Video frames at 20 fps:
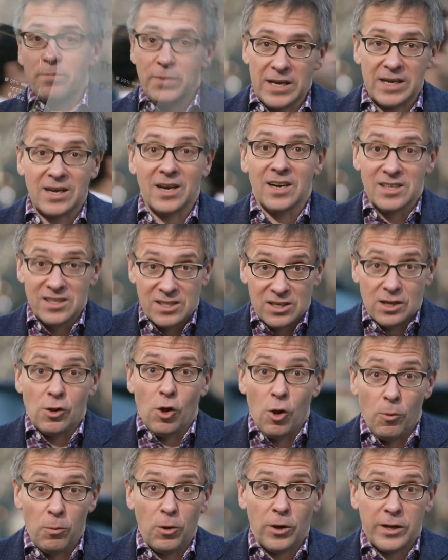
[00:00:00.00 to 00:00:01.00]
Because
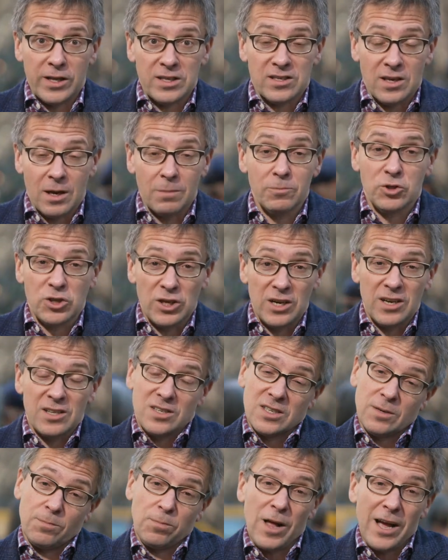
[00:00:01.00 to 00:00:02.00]
global consumption
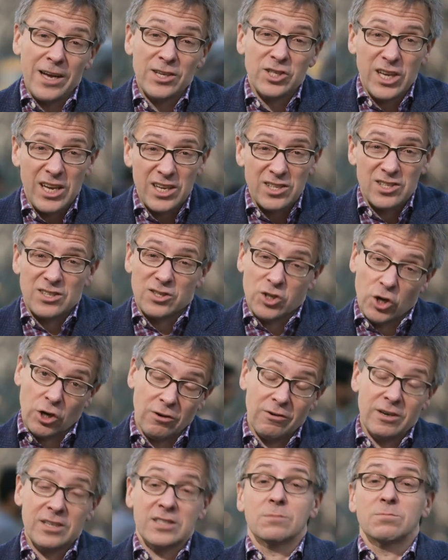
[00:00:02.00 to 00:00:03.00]
and supply chains and
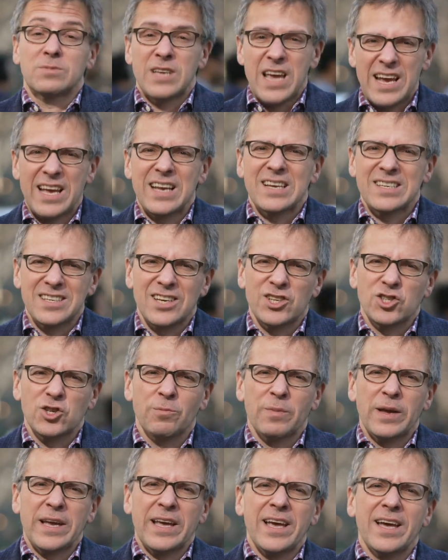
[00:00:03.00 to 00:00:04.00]
tourism taking such
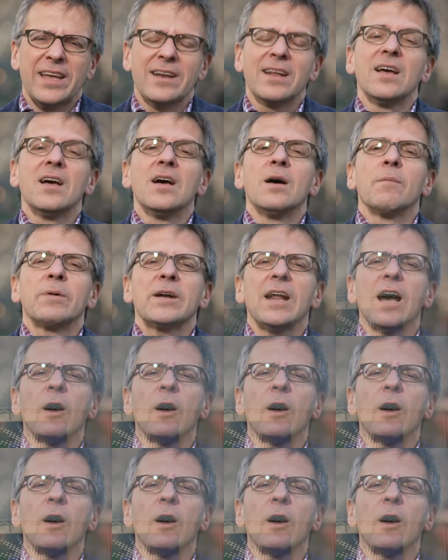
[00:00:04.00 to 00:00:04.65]
a big hit. But